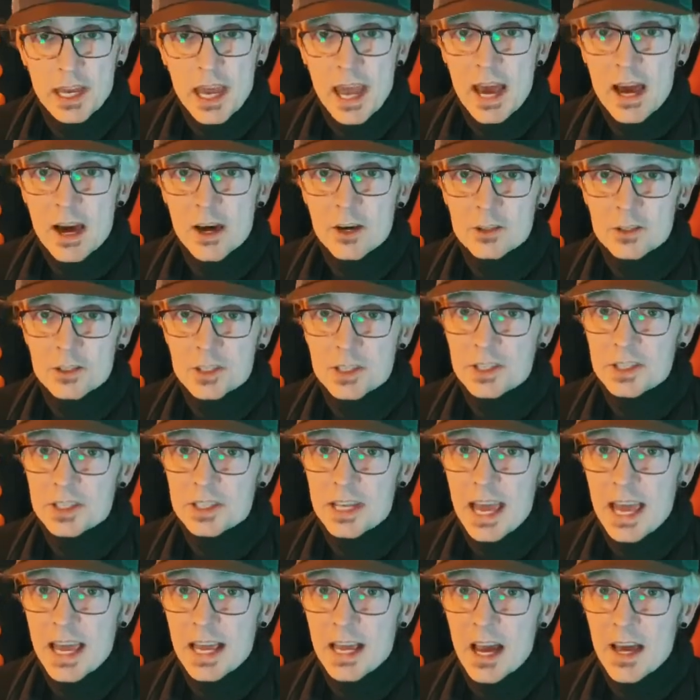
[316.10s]
else is
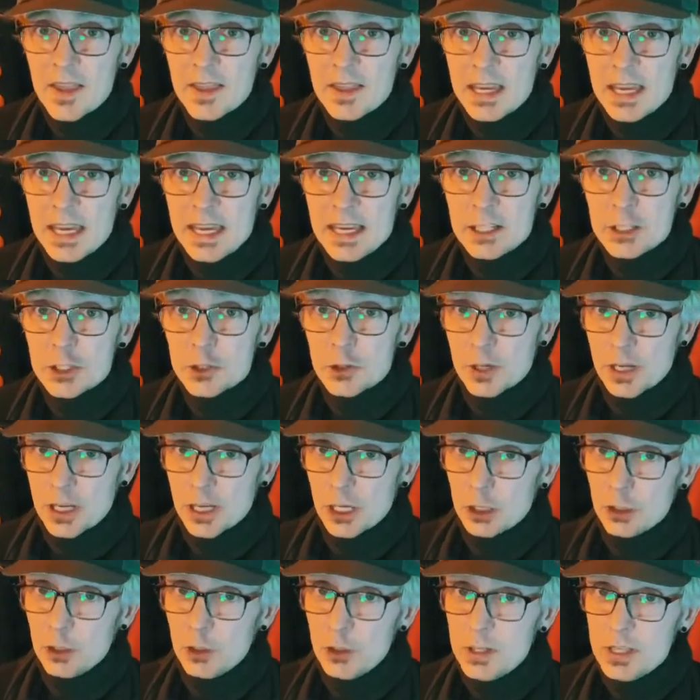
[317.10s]
staying on the E string,
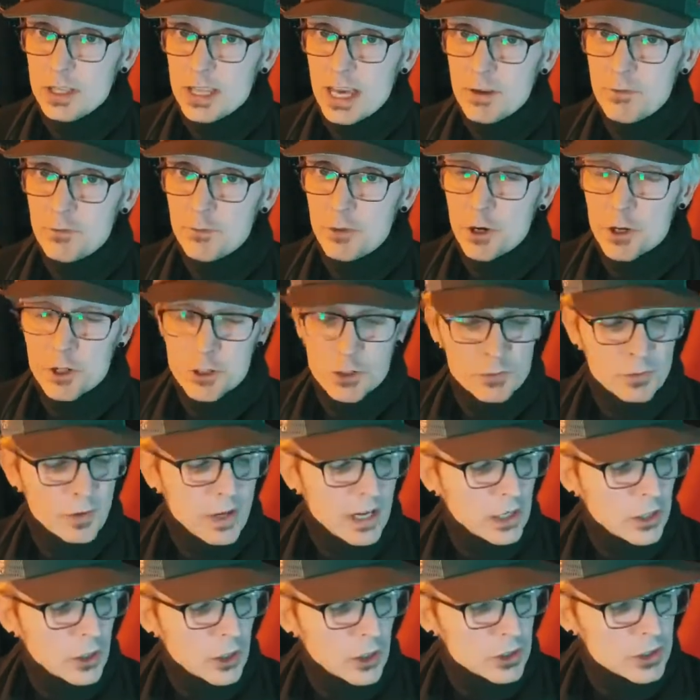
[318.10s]
including that 1st
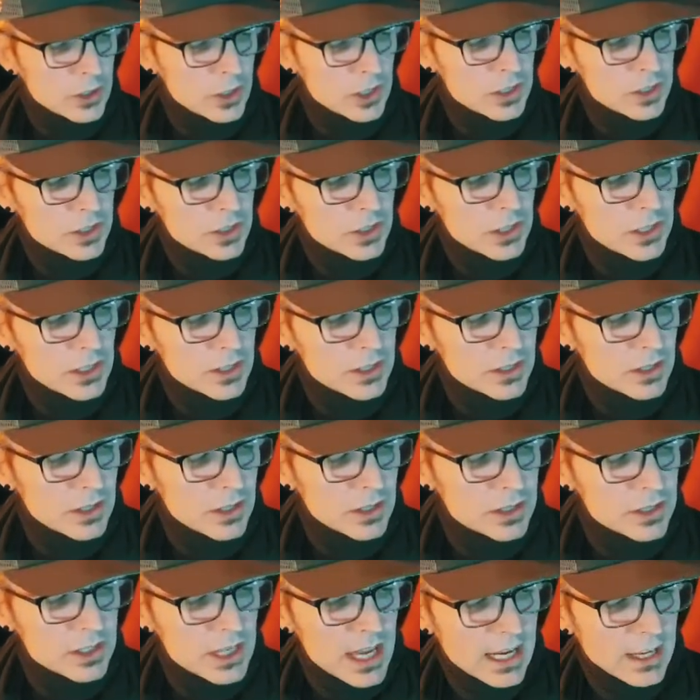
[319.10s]
finger. Just the
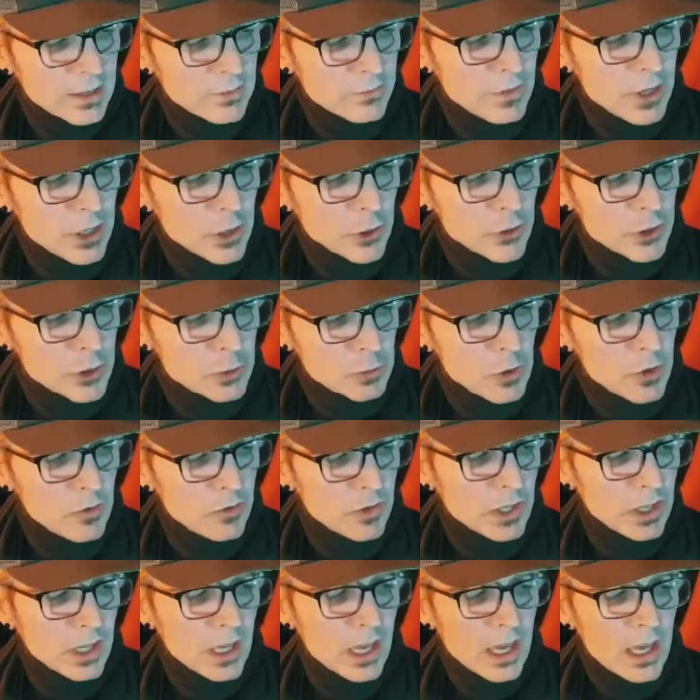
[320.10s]
2nd finger is
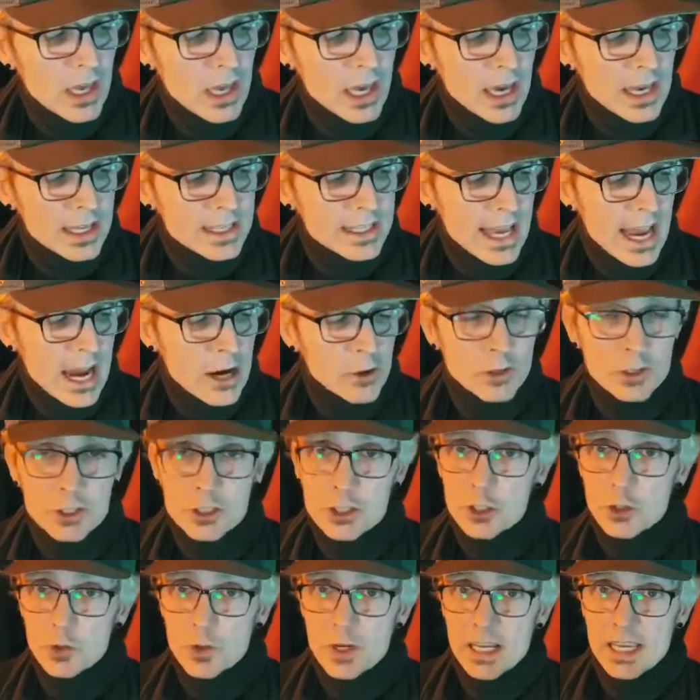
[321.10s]
moving down a
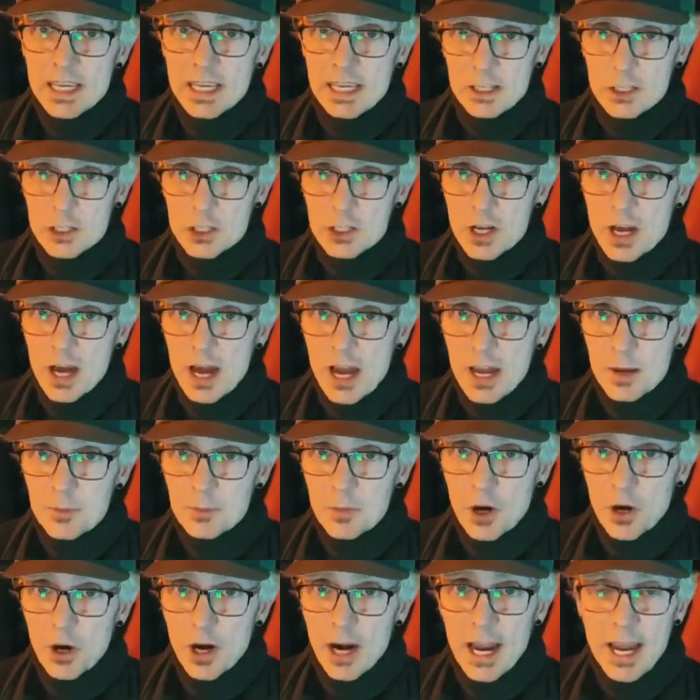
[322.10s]
string each time,
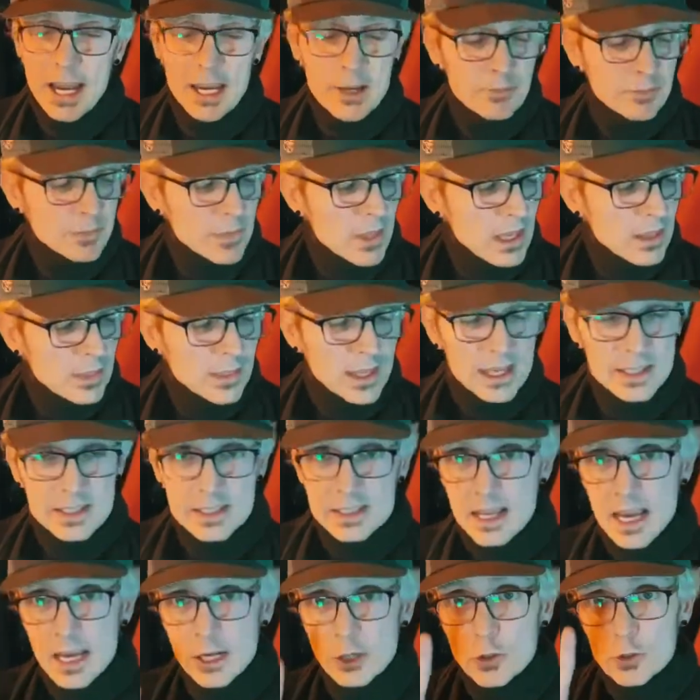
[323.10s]
all right? That's
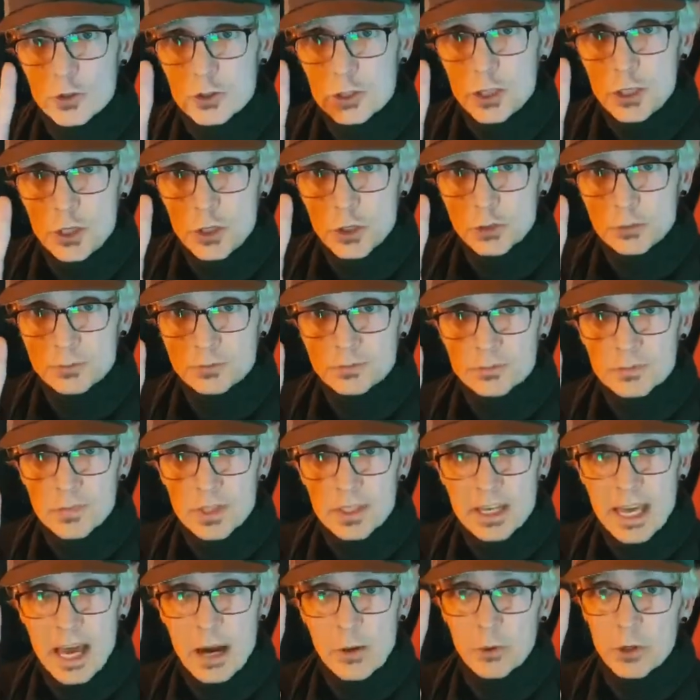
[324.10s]
cycle 2.
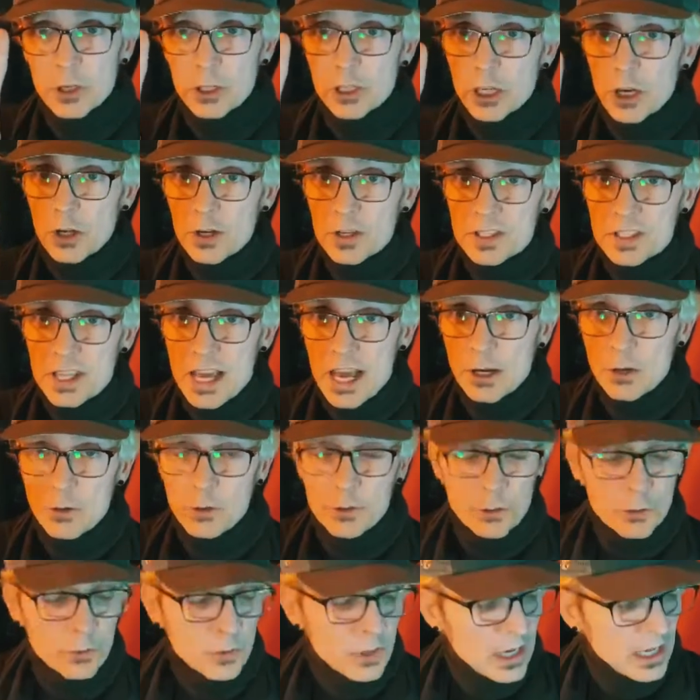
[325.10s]
Now we're going to go to cycle
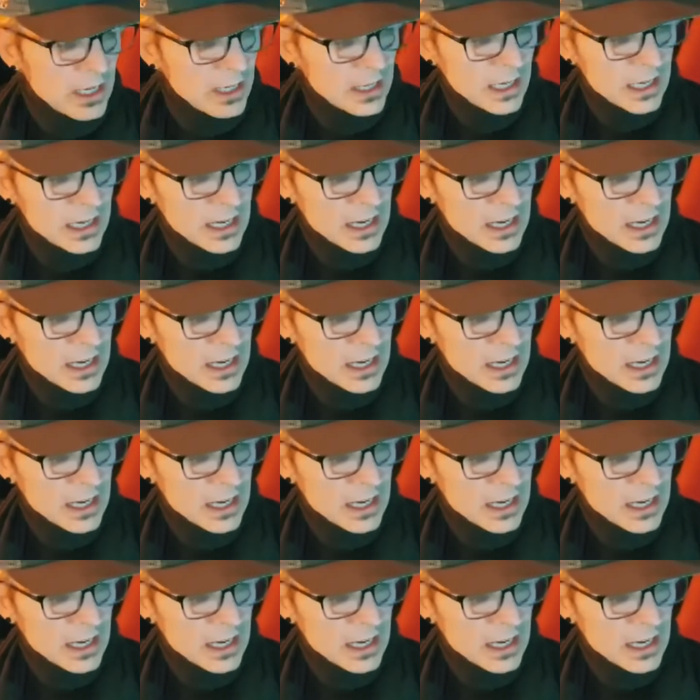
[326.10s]
3, and